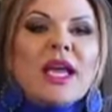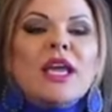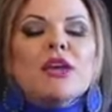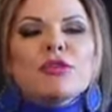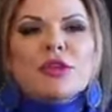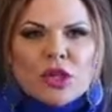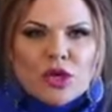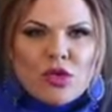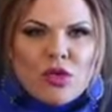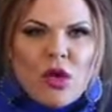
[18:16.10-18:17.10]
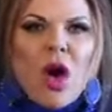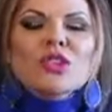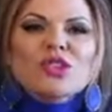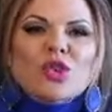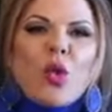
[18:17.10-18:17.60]
If you
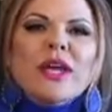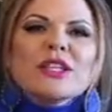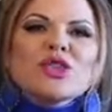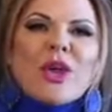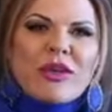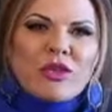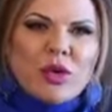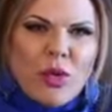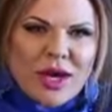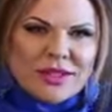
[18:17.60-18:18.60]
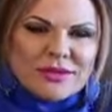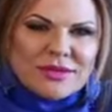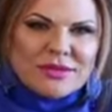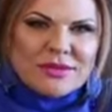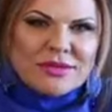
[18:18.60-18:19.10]
are talking to everyone,
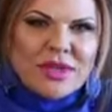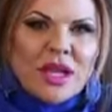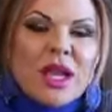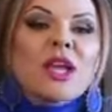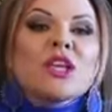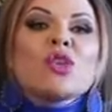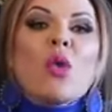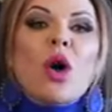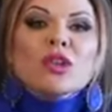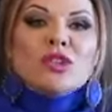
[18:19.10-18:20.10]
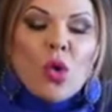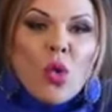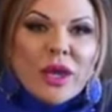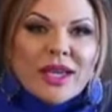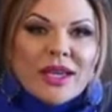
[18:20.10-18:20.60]
you are
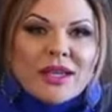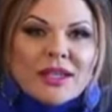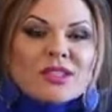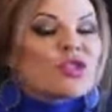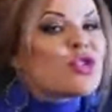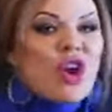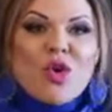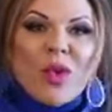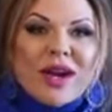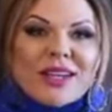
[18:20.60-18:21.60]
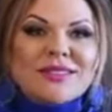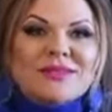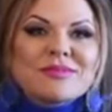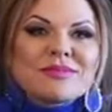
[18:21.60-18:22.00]
talking to no one.